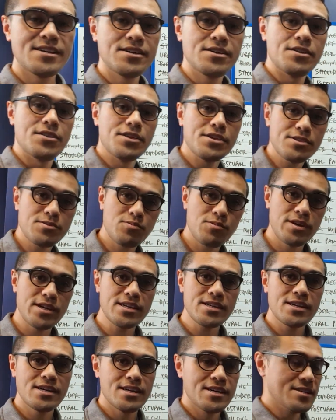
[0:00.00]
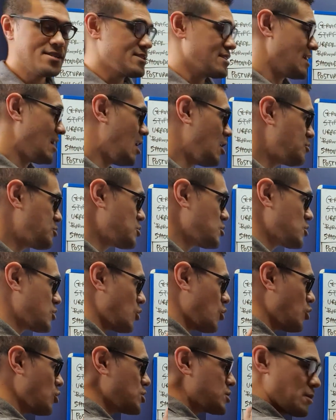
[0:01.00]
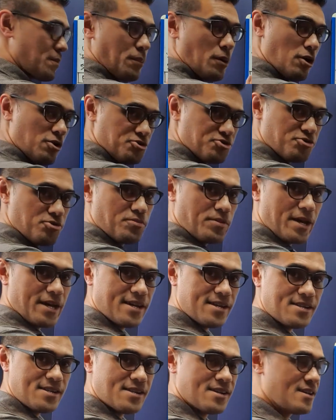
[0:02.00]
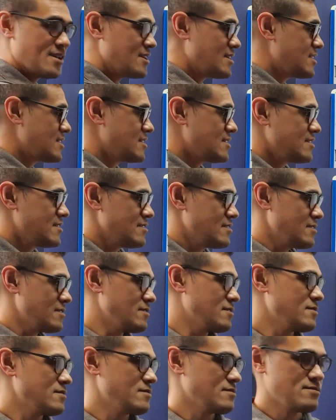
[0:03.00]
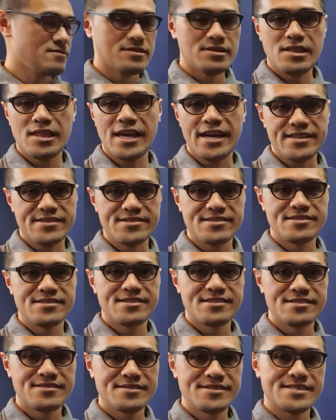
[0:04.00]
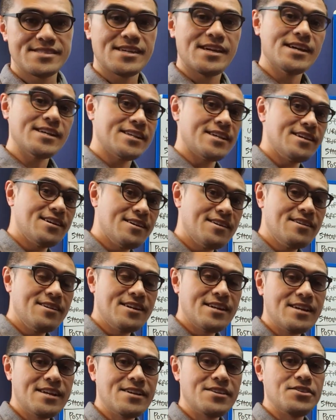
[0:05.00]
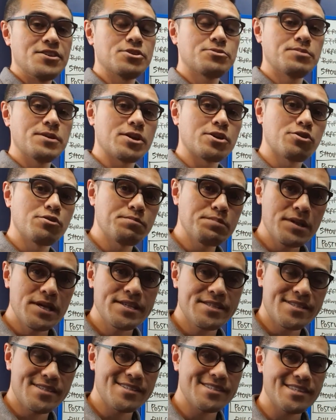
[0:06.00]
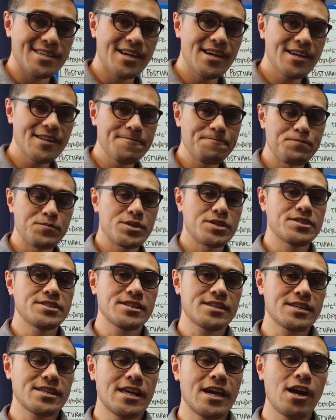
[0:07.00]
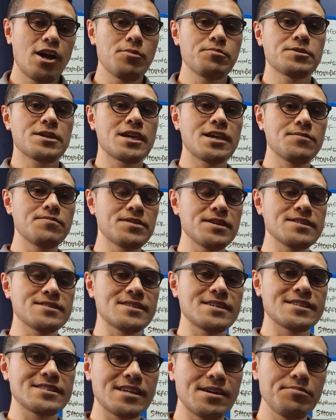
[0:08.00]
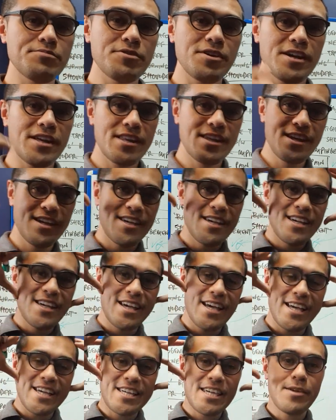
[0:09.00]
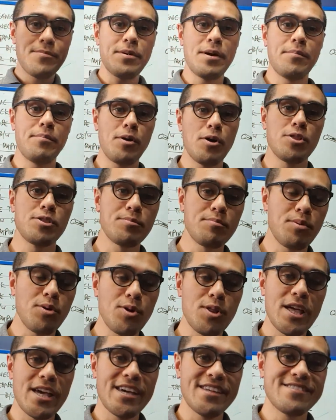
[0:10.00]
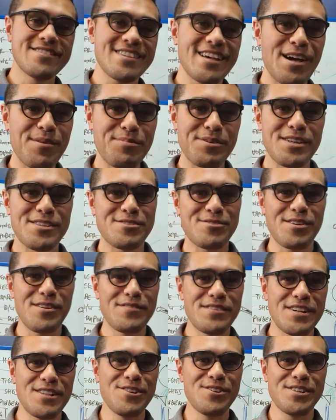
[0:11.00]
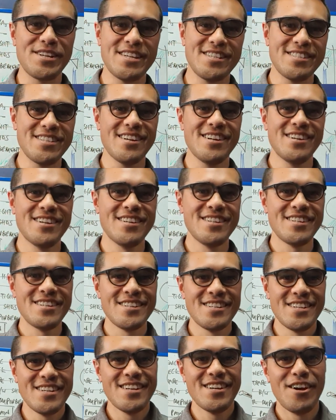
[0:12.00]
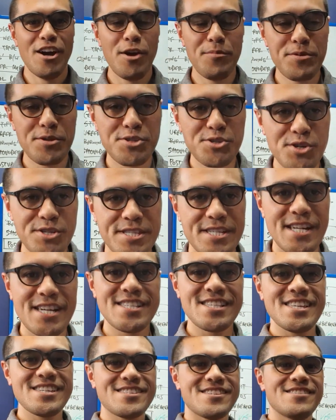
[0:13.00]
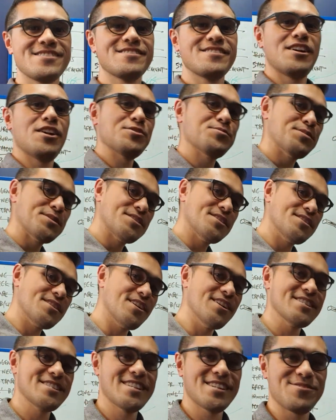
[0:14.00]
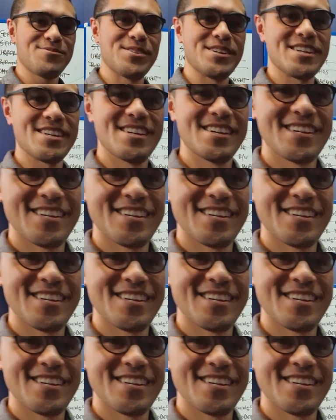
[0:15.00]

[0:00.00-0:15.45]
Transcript: This week, to help you with all your postural pain, lats. Start here. This will be a good place to start because it can help keep these things upright and keep our bowling ball heads up against gravity a lot easier. Hope you enjoyed today's lesson. I'll speak to you guys next week.